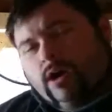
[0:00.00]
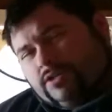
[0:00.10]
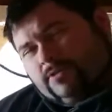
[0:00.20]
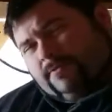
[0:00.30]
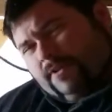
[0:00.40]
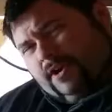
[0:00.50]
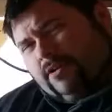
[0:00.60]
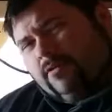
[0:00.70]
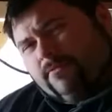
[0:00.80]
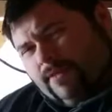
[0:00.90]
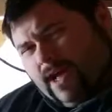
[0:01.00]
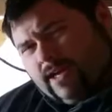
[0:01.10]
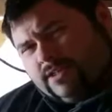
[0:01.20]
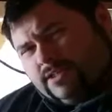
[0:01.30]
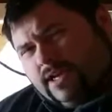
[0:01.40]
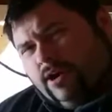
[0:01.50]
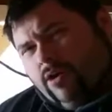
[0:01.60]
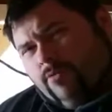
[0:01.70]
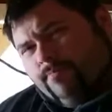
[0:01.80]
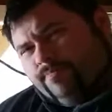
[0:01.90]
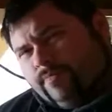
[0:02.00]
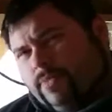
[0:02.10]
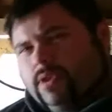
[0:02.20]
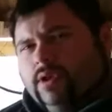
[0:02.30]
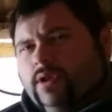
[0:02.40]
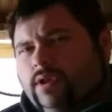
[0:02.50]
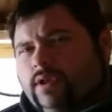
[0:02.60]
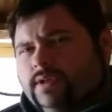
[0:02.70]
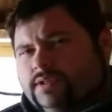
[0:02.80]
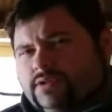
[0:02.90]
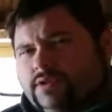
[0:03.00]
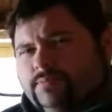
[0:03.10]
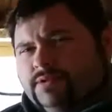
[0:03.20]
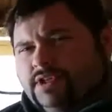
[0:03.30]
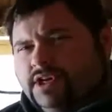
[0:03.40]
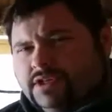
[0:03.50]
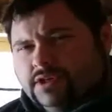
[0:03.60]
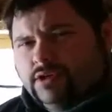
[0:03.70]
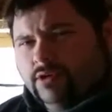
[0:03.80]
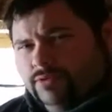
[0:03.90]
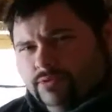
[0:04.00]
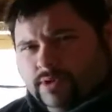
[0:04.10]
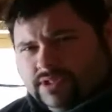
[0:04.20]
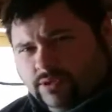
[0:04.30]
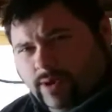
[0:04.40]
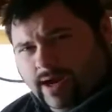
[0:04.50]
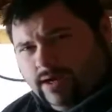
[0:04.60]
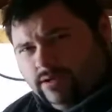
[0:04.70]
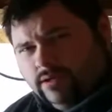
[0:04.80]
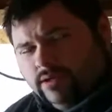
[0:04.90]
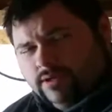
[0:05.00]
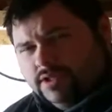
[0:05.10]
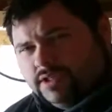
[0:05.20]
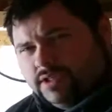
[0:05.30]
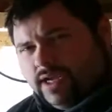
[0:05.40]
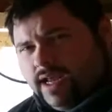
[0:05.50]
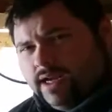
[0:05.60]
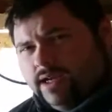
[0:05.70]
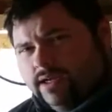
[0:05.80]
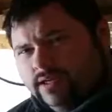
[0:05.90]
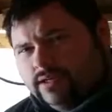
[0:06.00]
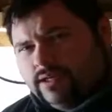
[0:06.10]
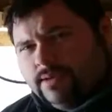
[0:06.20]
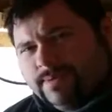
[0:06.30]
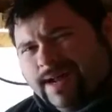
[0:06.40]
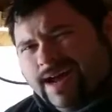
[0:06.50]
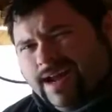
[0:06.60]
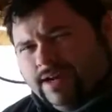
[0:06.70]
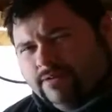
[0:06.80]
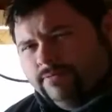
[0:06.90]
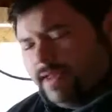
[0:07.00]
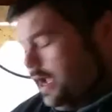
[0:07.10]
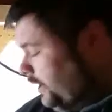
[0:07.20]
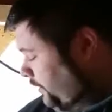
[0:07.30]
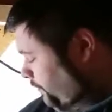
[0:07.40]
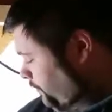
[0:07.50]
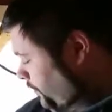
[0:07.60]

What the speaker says: Also, for your own flocks at home, it is a good procedure to go through once in a while just to kind of keep an eye on your flock.